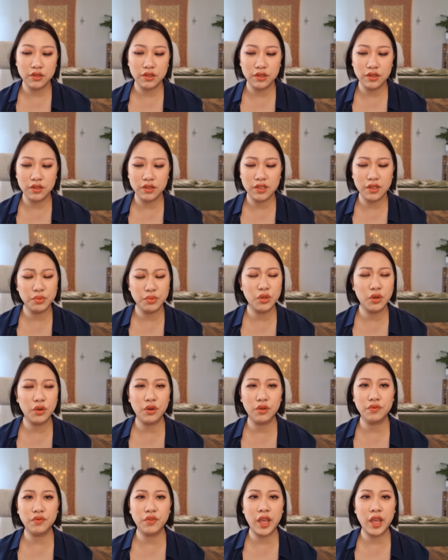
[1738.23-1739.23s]
some sort
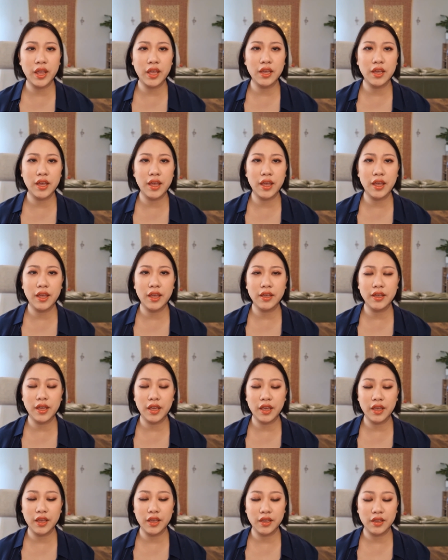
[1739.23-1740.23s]
of
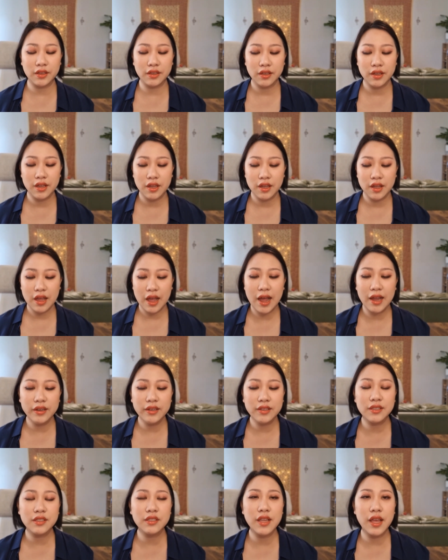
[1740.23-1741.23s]
a
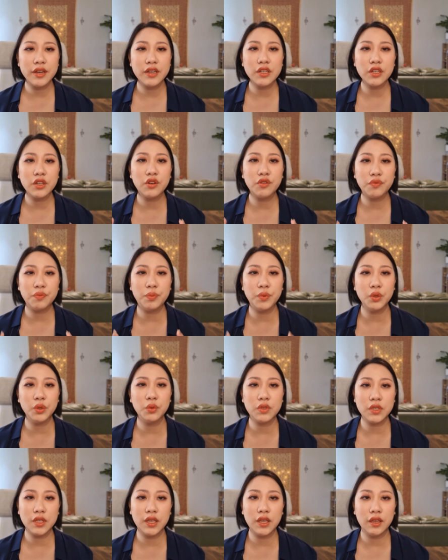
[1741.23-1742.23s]
understanding of
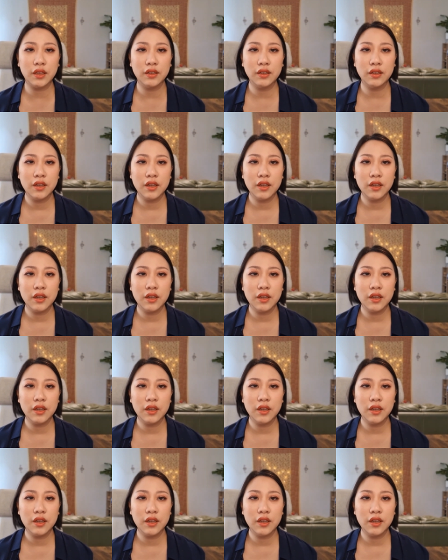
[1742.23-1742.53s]
beauty.